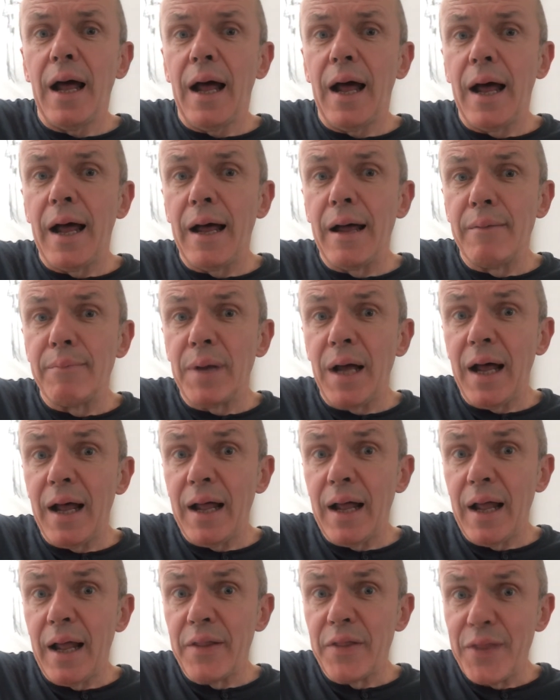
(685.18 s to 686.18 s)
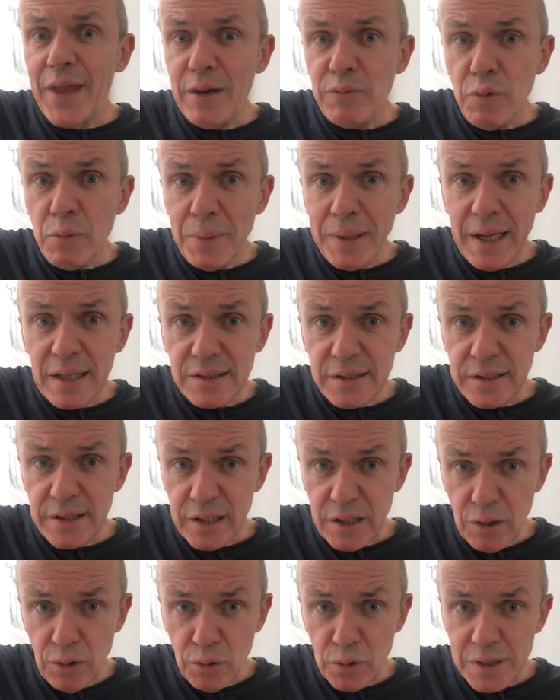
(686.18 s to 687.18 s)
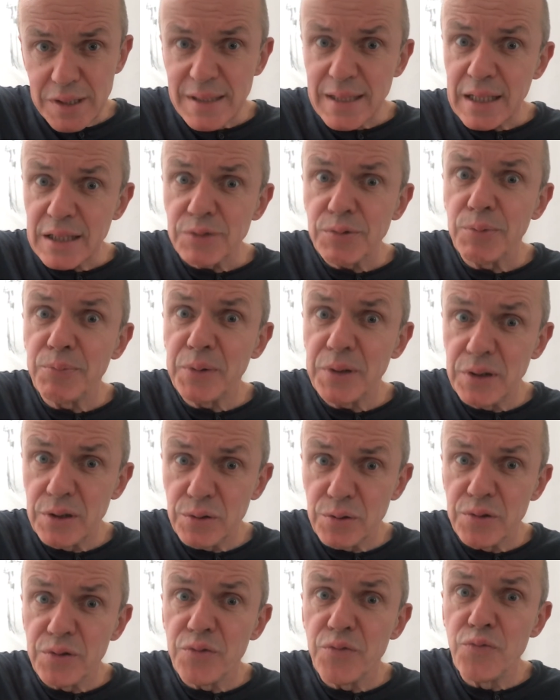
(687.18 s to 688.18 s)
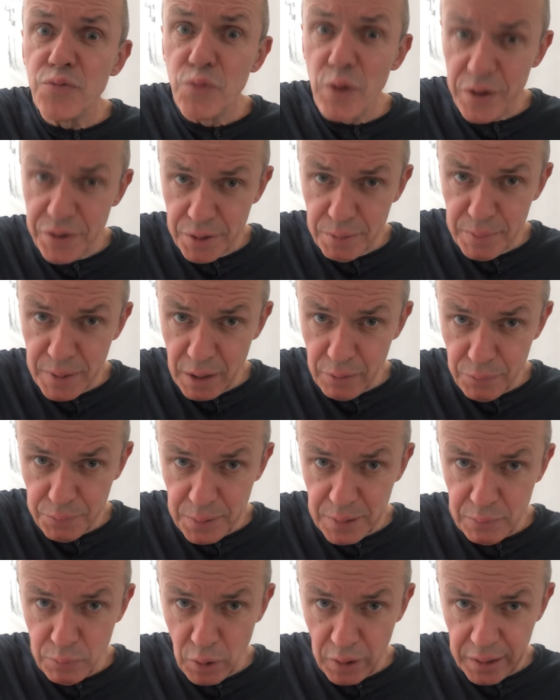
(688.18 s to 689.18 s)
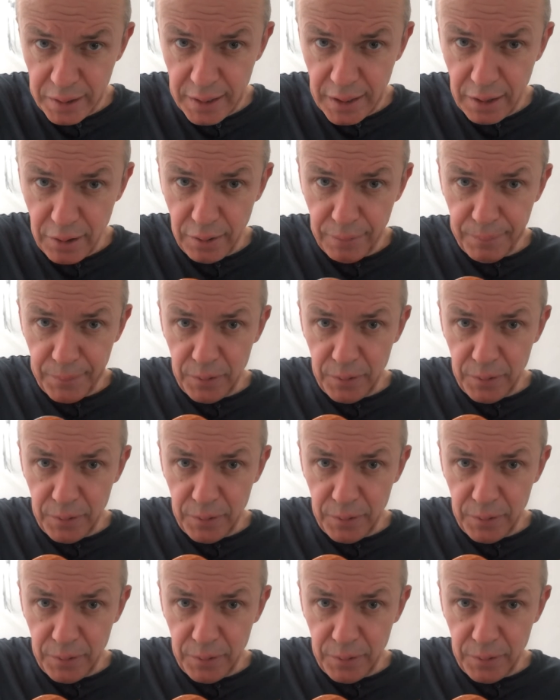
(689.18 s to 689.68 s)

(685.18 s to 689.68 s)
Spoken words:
And then when we get to the chorus, that's when we do the rhythm that we've been working on.